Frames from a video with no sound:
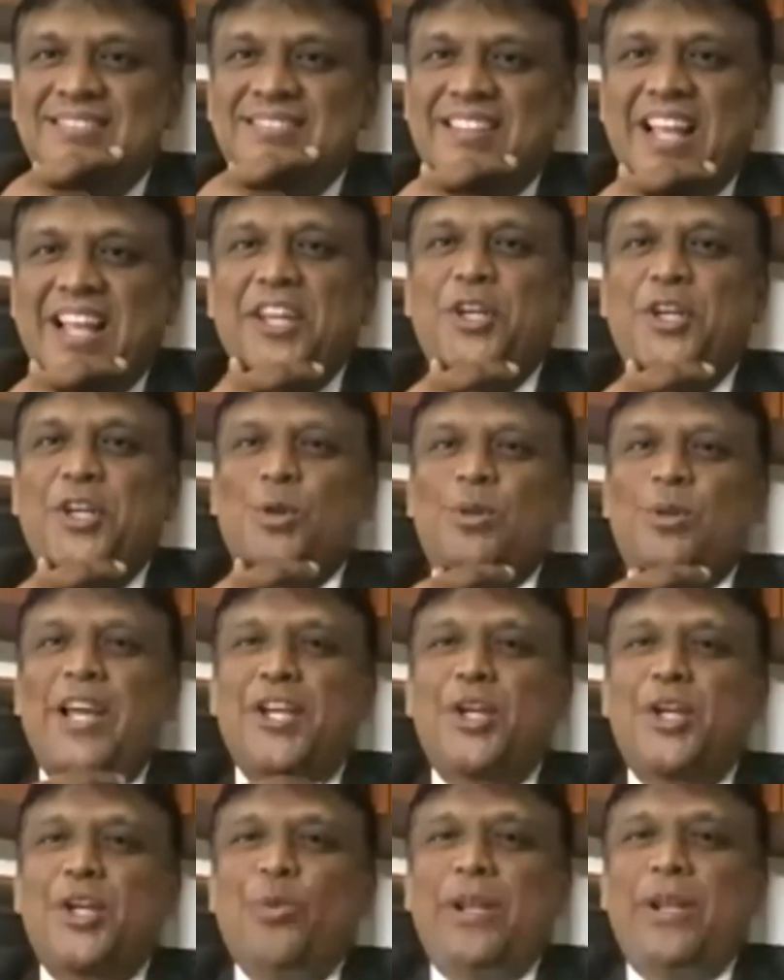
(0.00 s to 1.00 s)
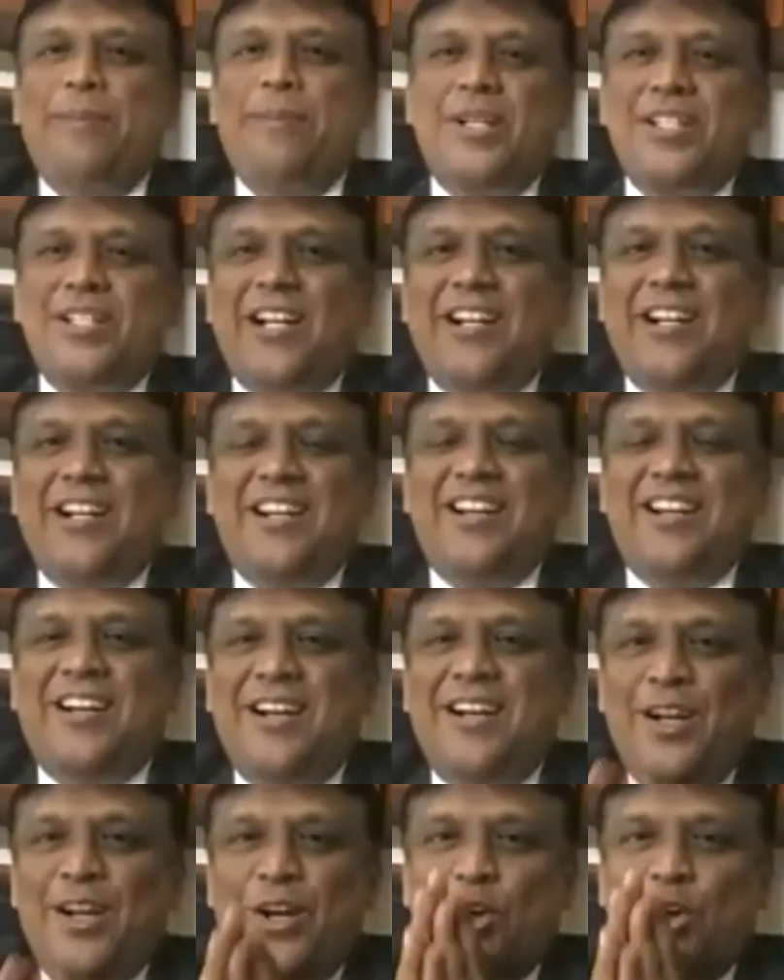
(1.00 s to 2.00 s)
thank you thank you very much and
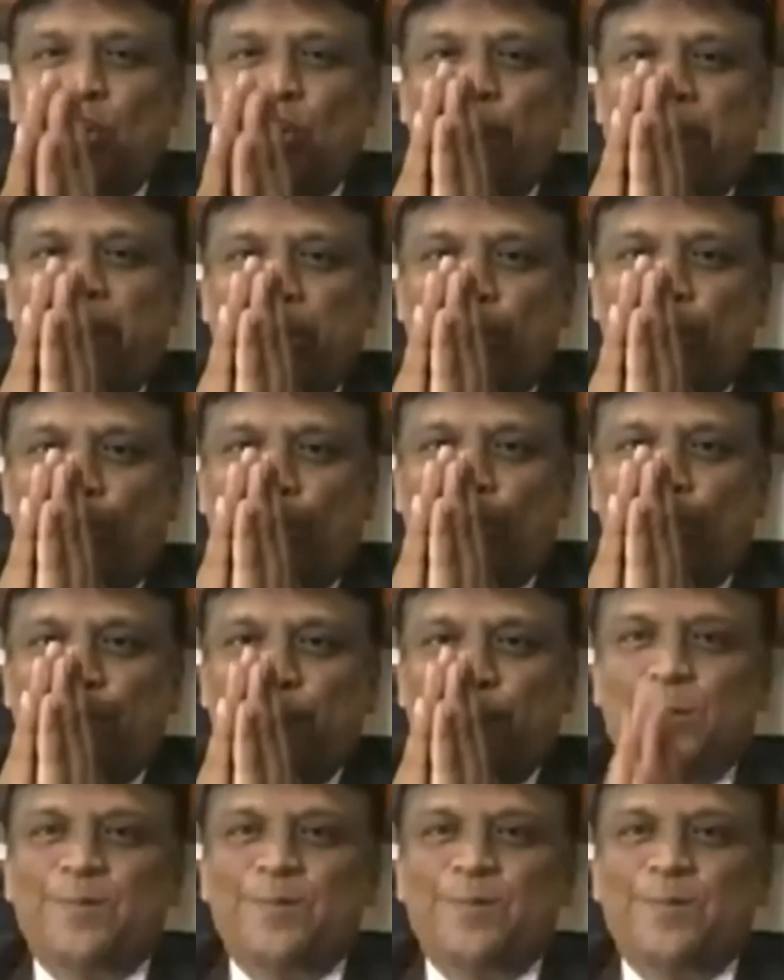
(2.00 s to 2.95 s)
goodbye to all of you